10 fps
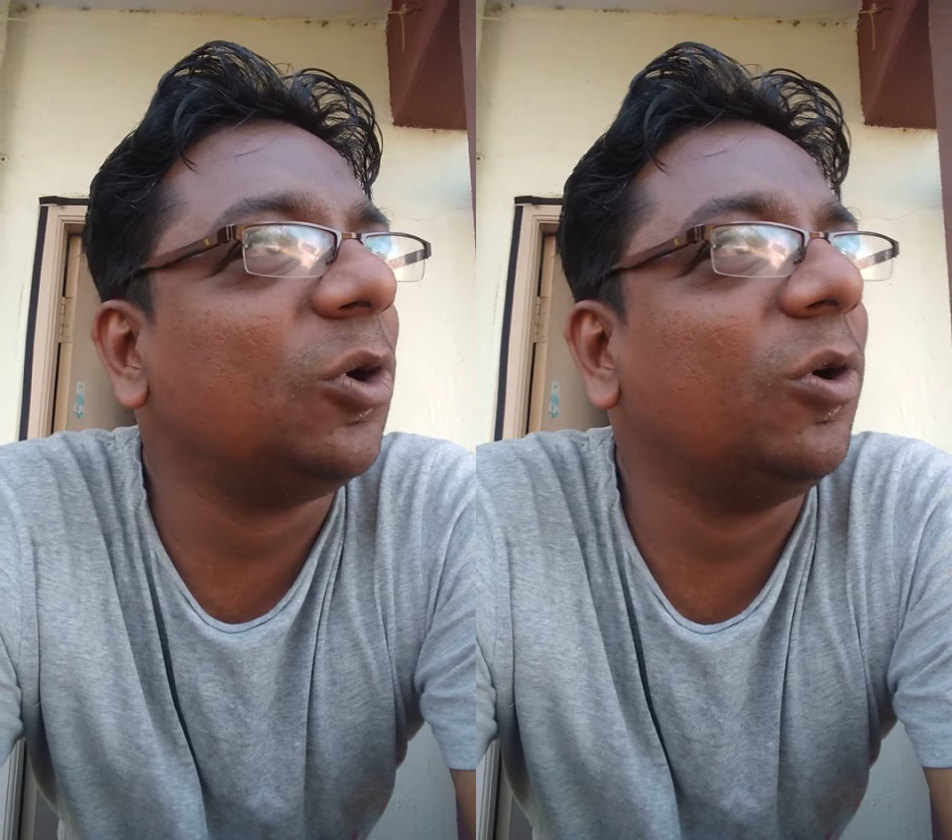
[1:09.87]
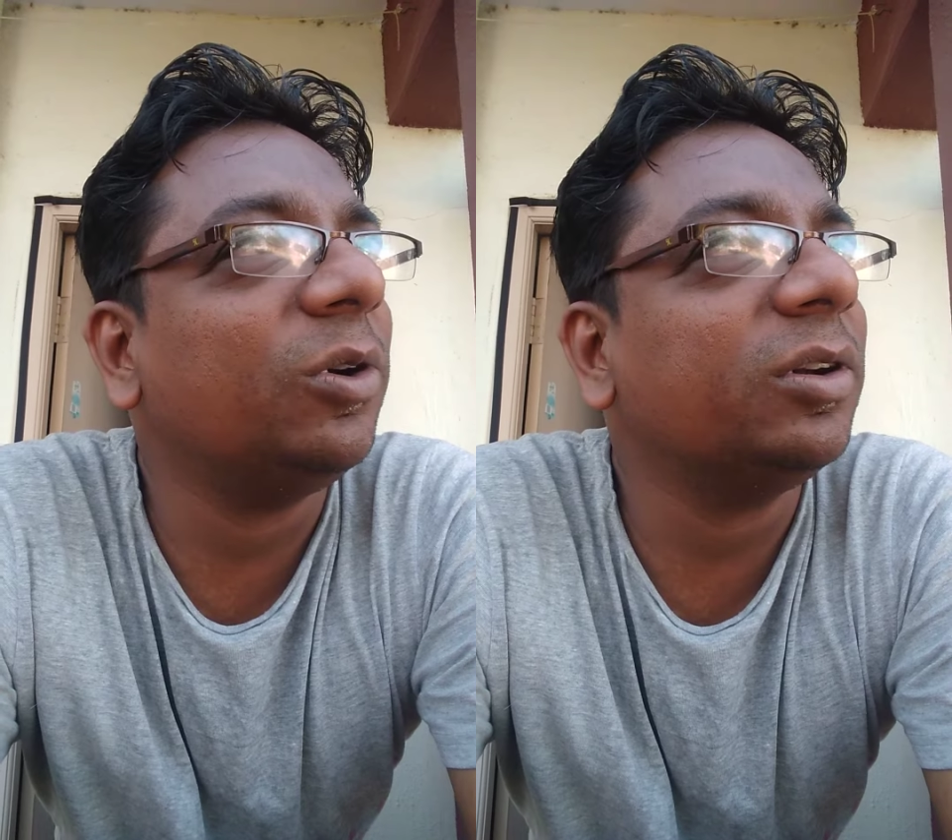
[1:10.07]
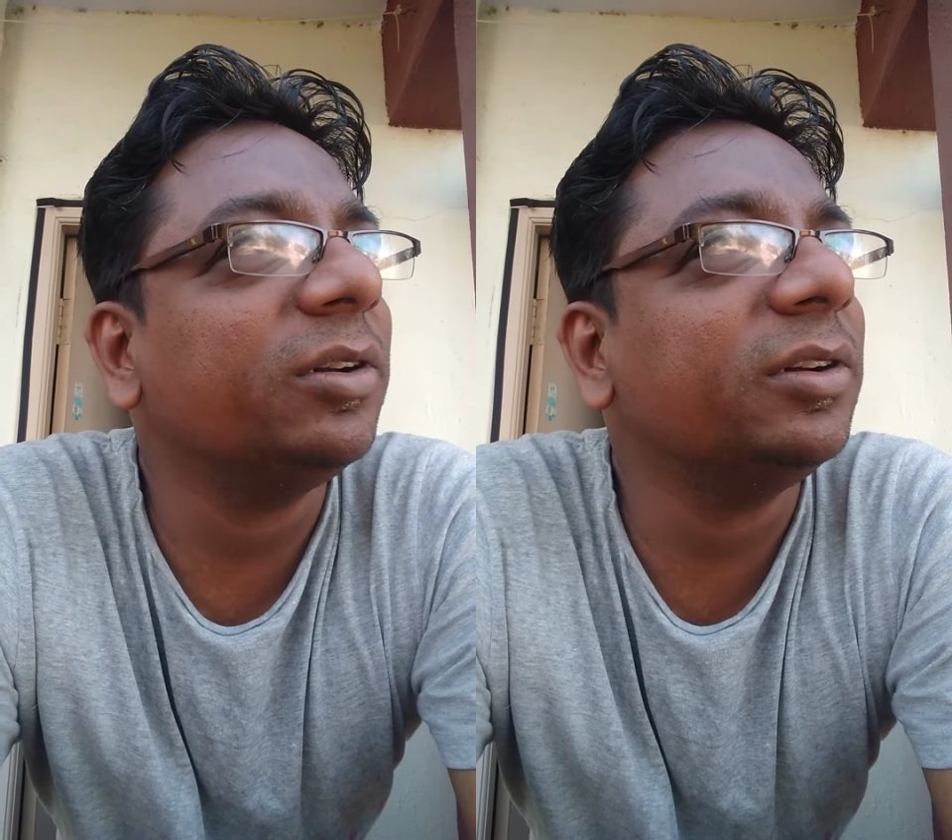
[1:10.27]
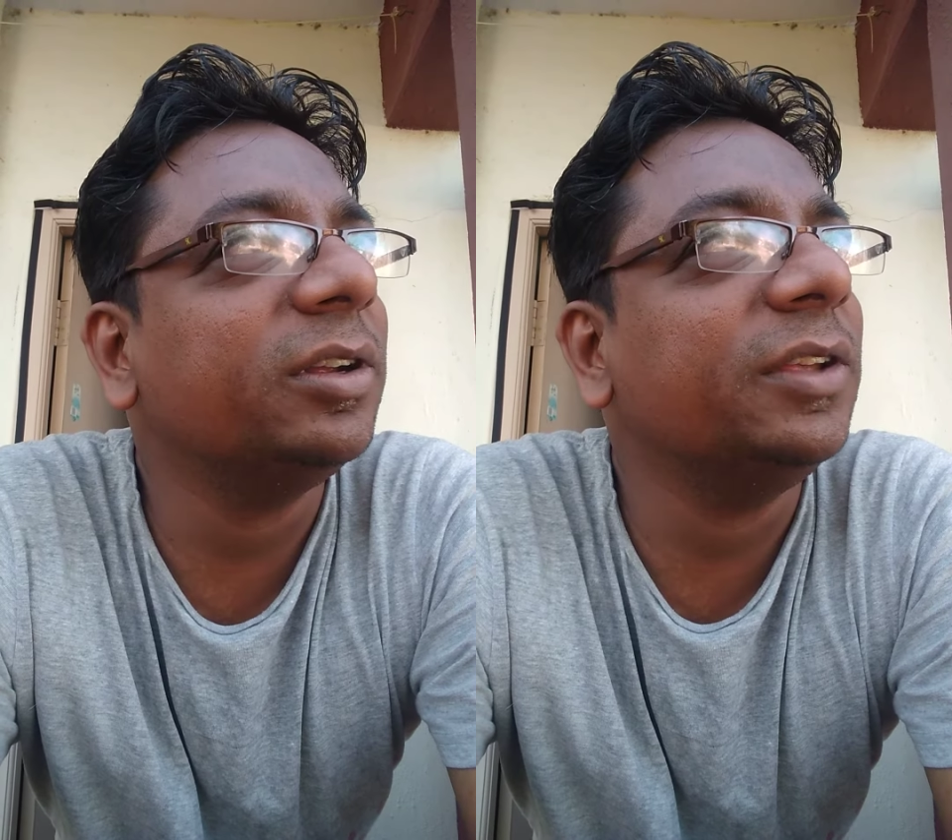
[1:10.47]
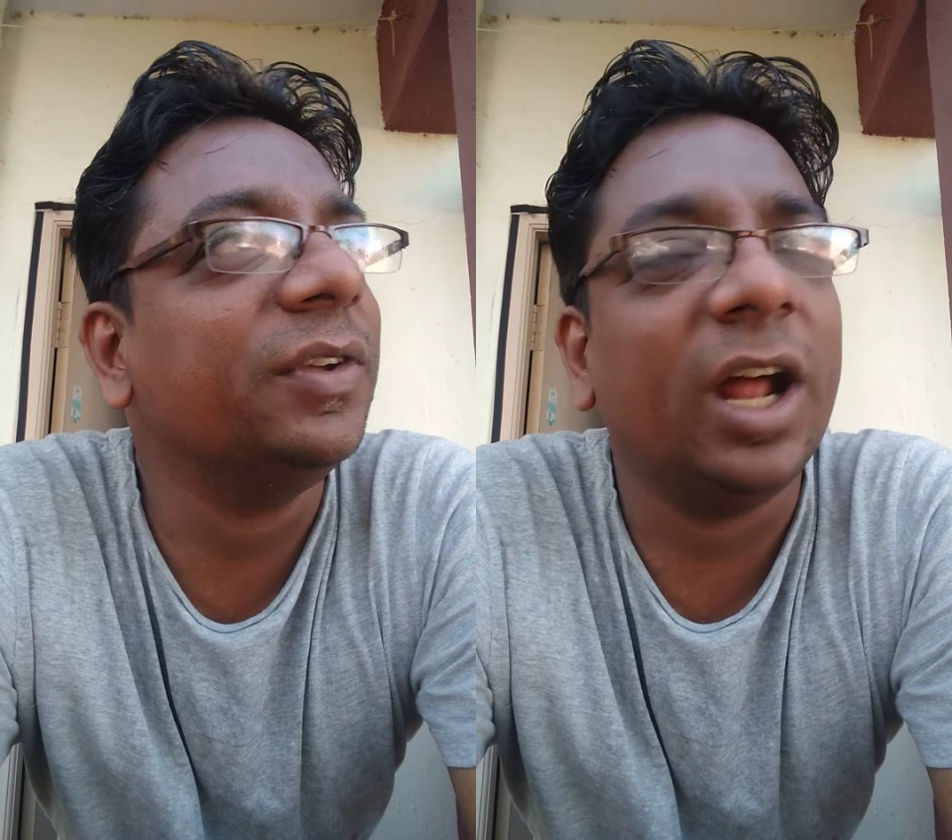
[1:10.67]
or
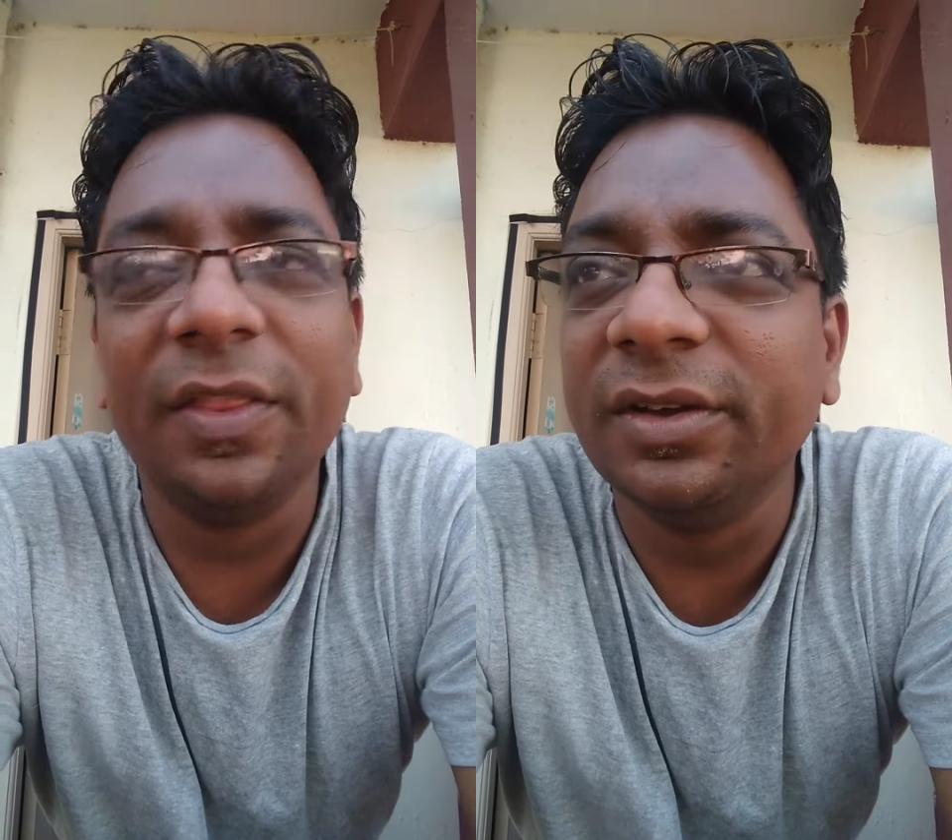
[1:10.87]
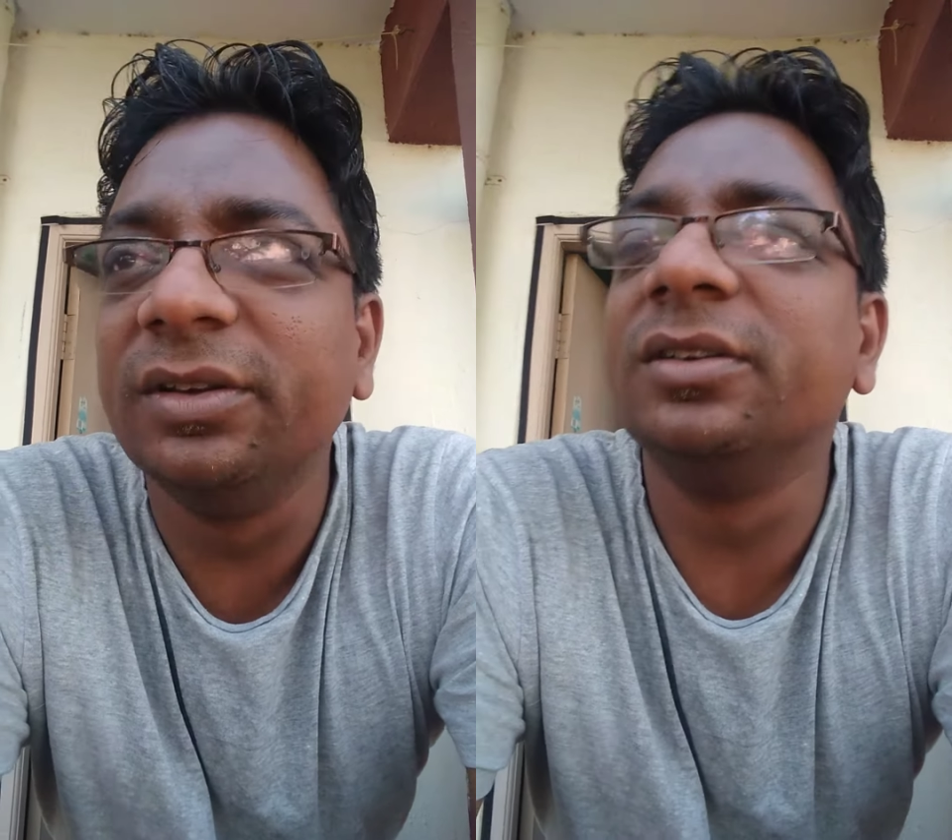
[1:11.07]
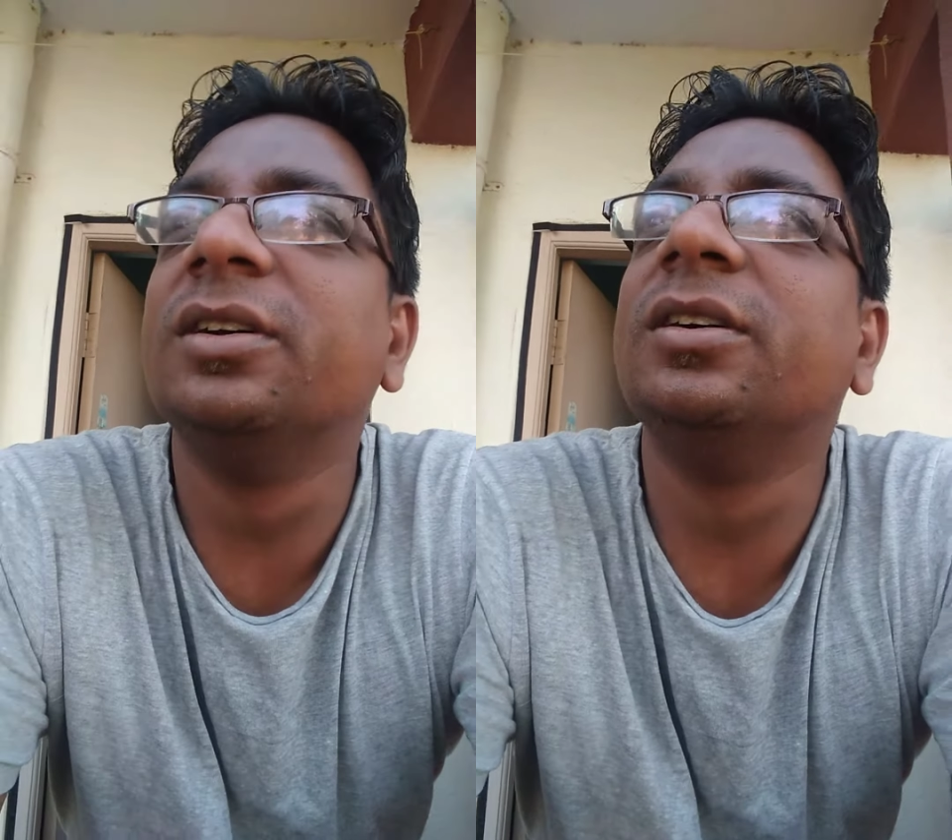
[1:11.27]
even other